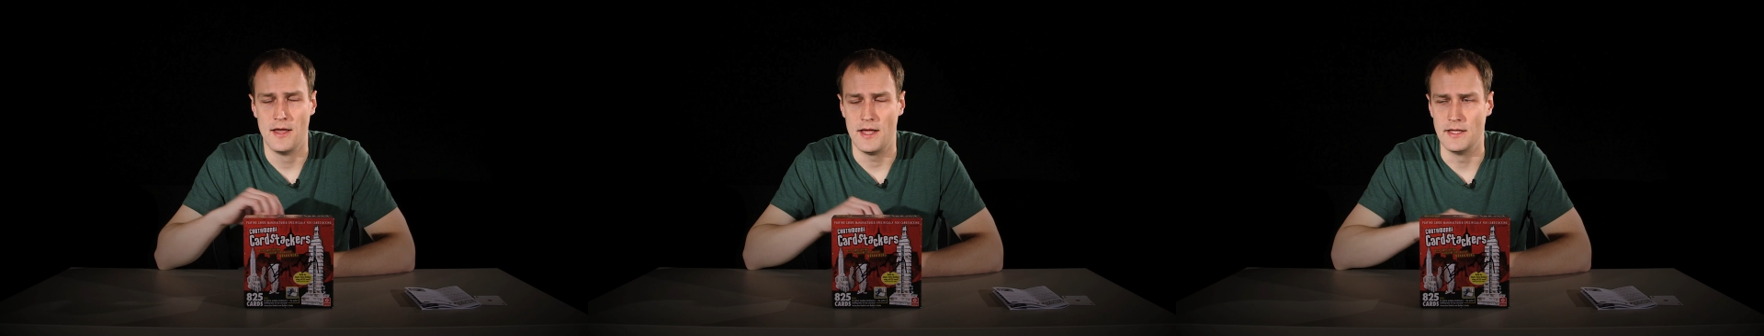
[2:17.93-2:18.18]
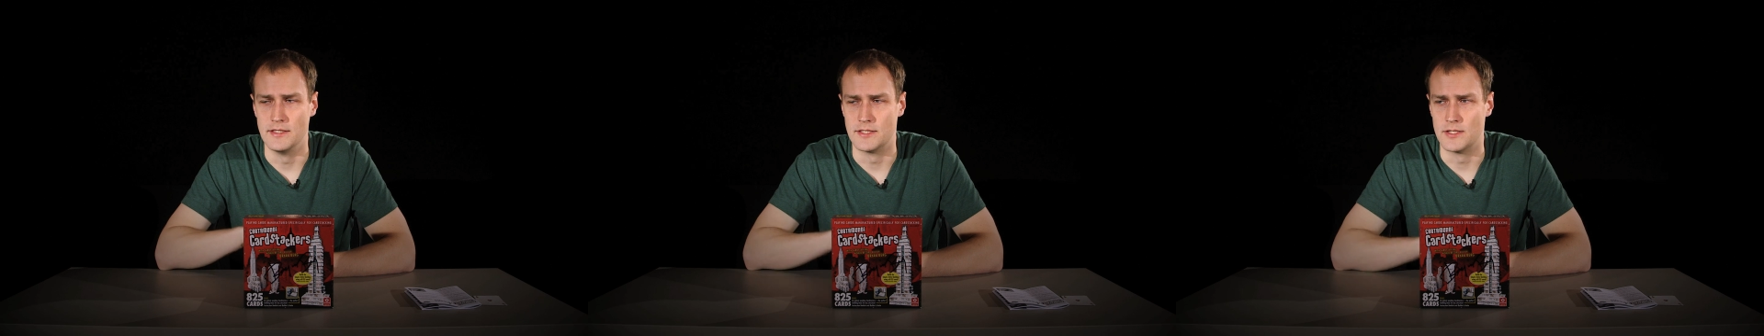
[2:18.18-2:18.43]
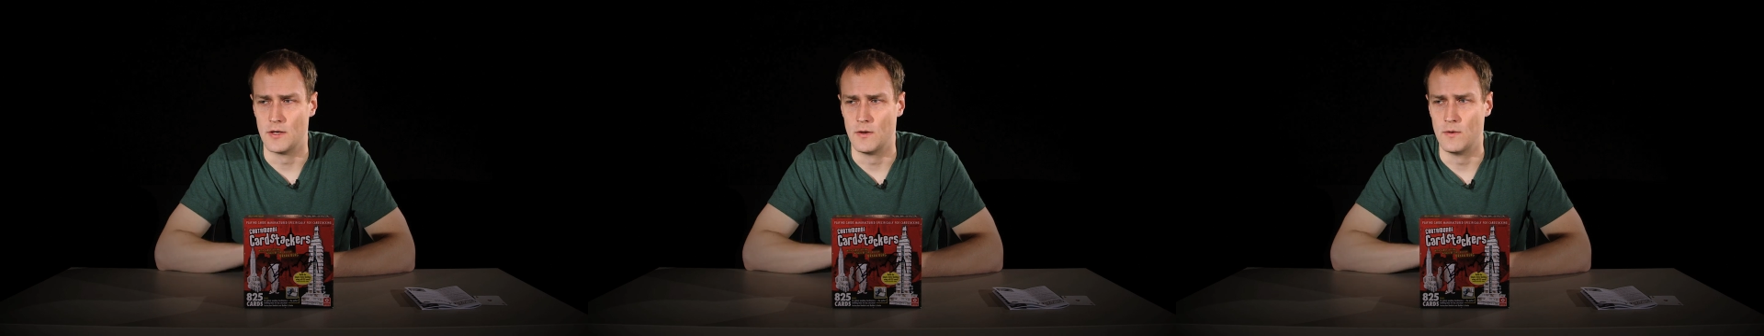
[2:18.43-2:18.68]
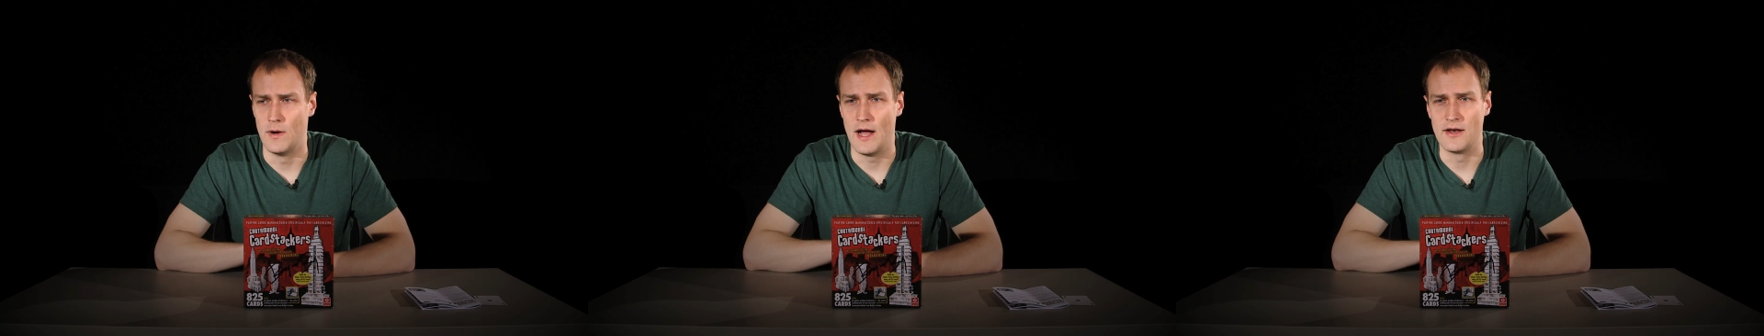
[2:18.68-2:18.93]
And
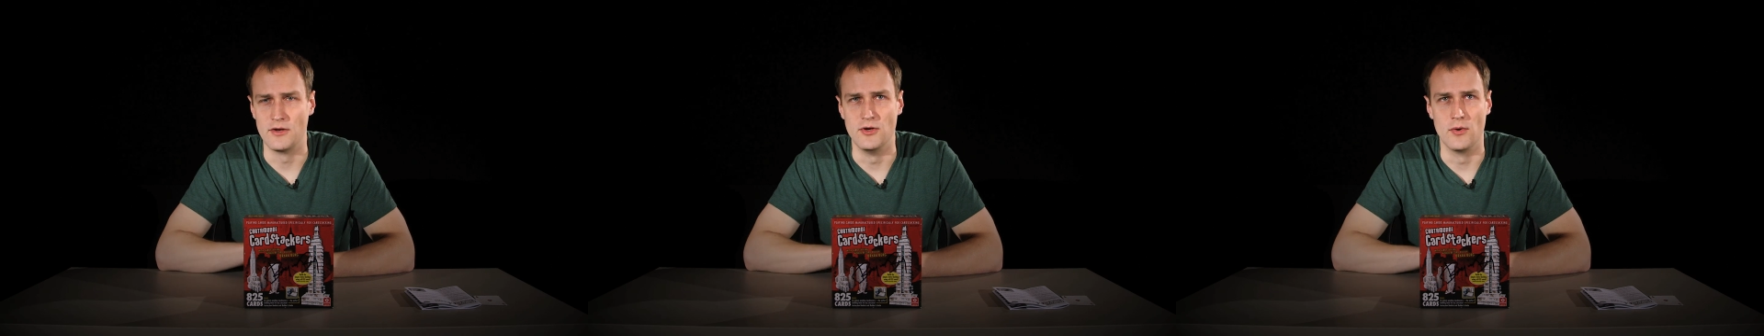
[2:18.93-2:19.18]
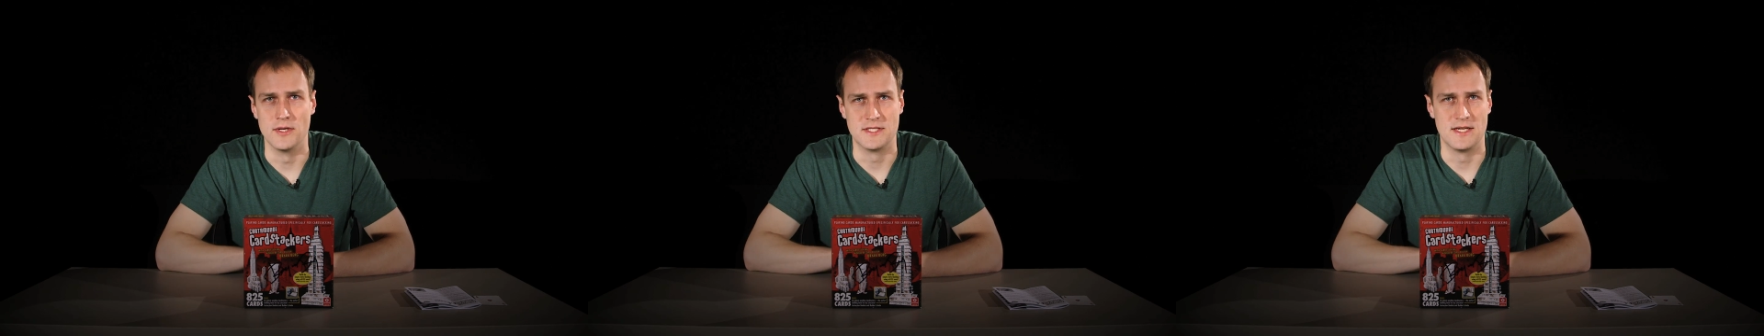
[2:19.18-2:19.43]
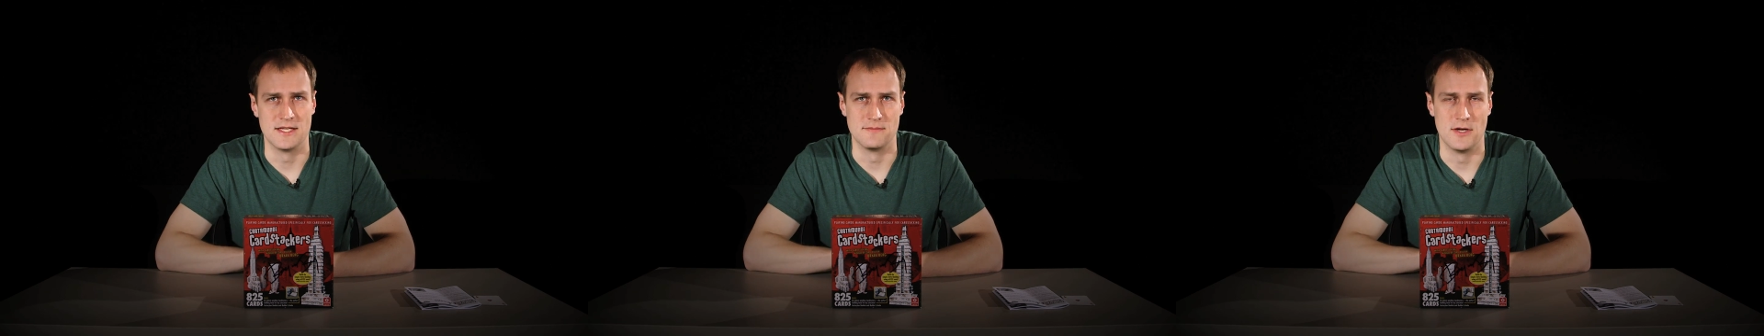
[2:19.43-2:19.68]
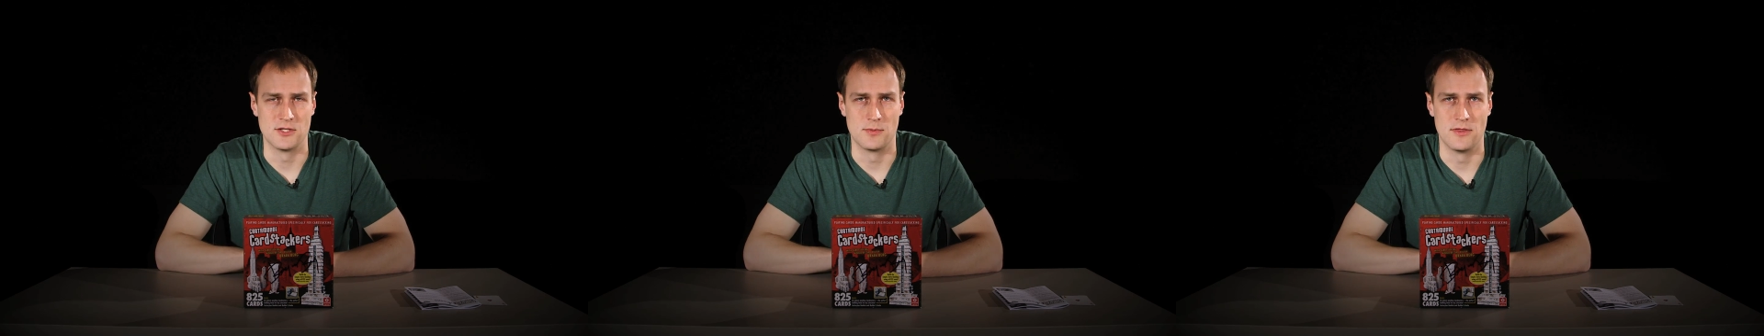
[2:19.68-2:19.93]
so I don't notice it as
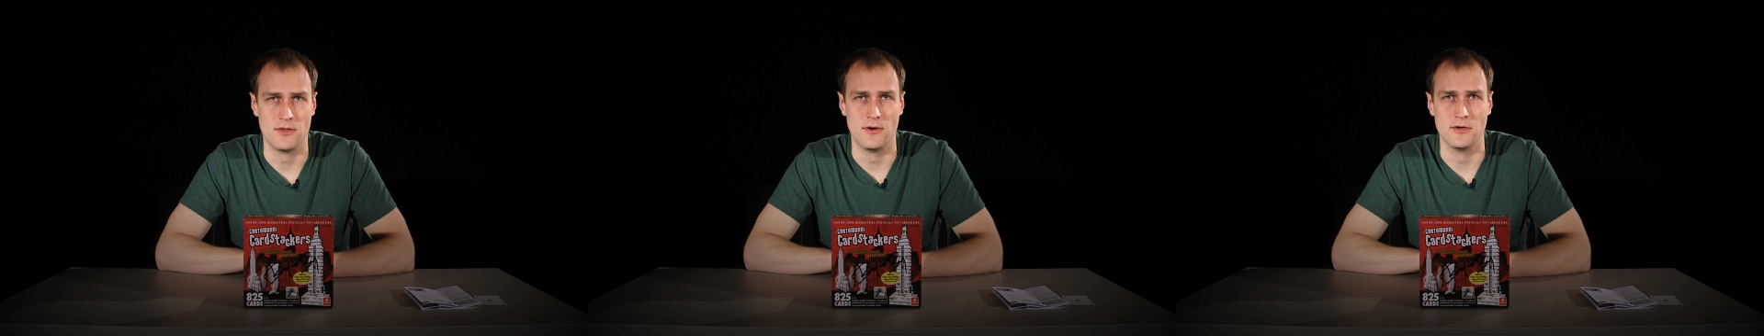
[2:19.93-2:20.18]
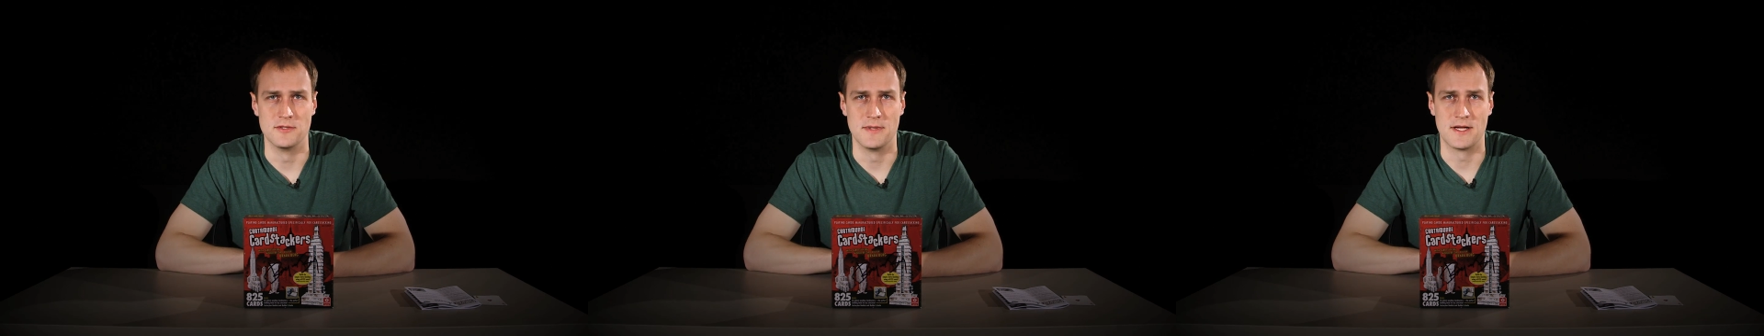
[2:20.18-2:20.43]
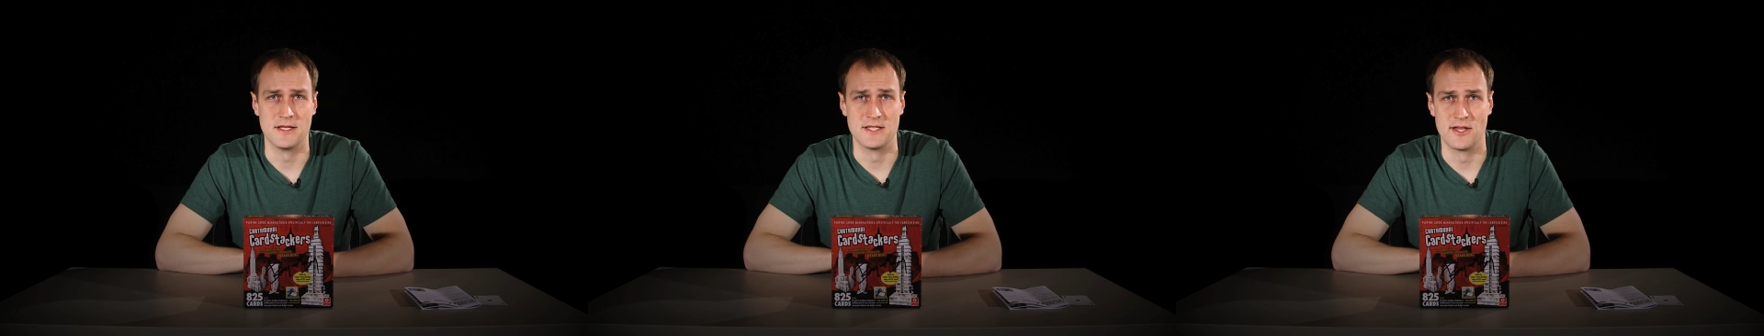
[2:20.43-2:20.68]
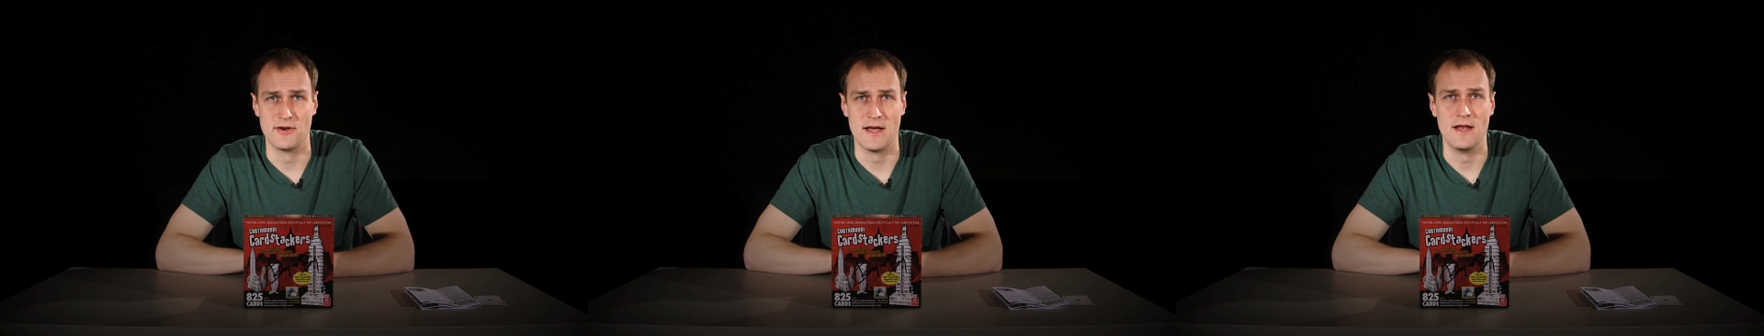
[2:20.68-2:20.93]
much with those because
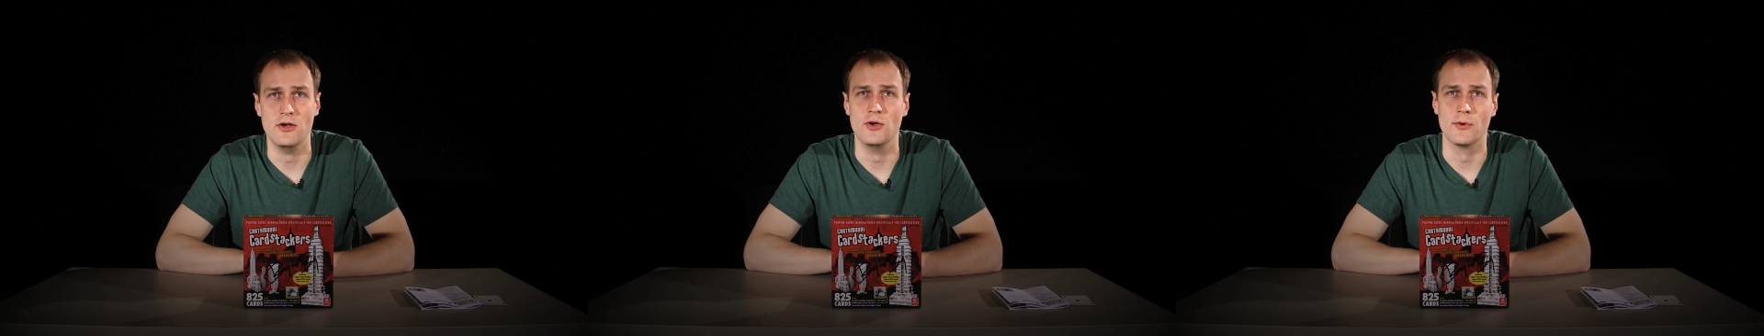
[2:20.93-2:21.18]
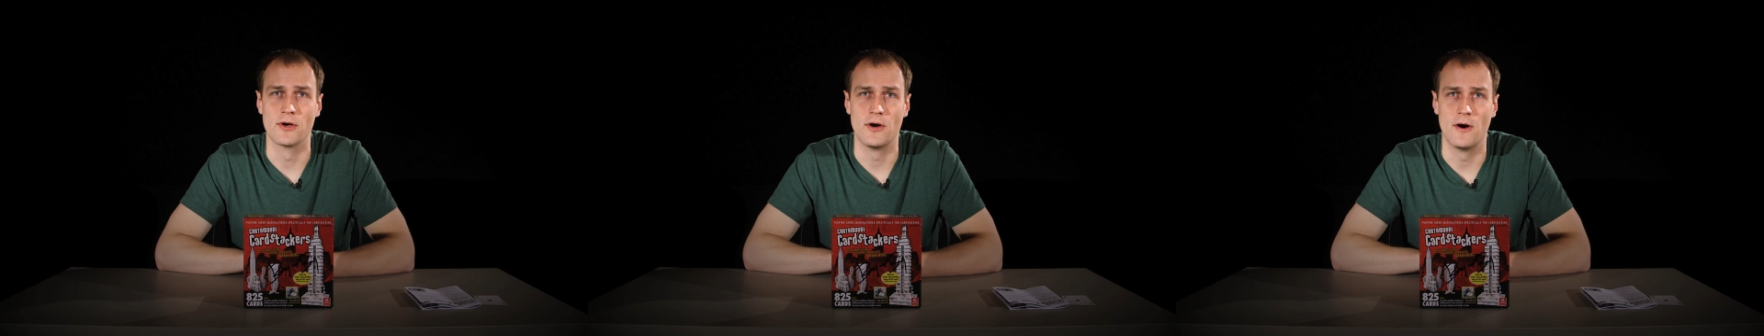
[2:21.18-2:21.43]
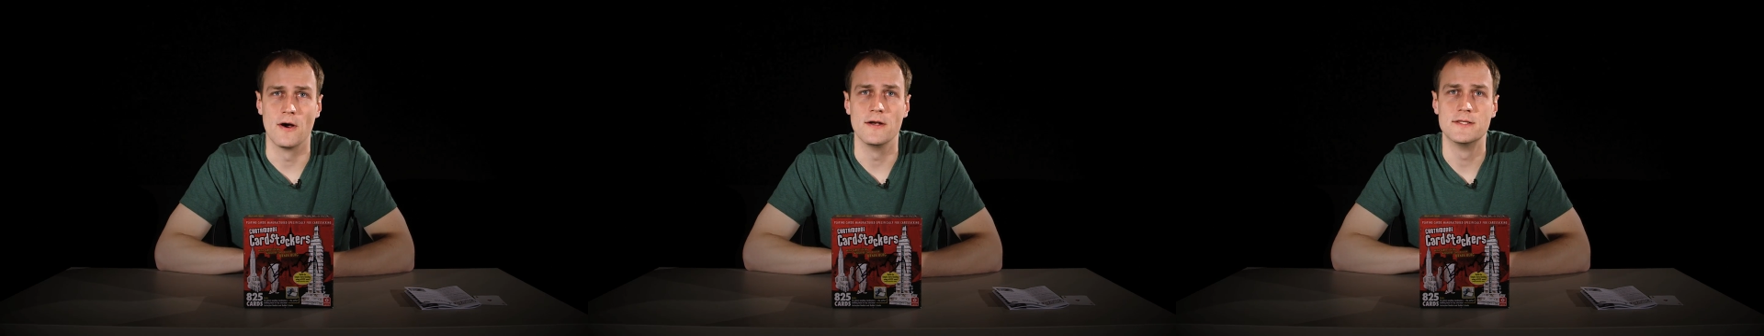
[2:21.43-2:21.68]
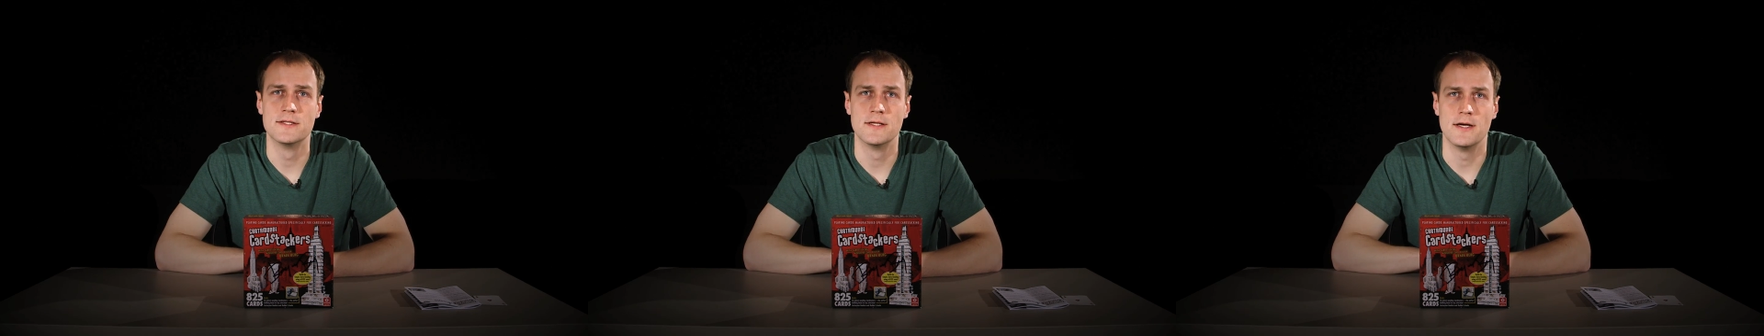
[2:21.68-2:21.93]
they're not newer
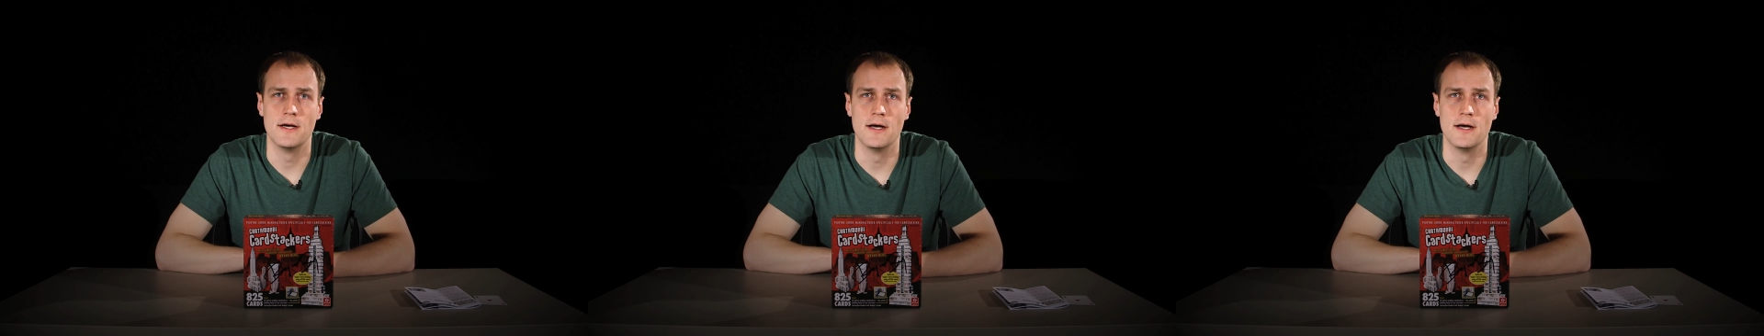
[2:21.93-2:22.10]
cards.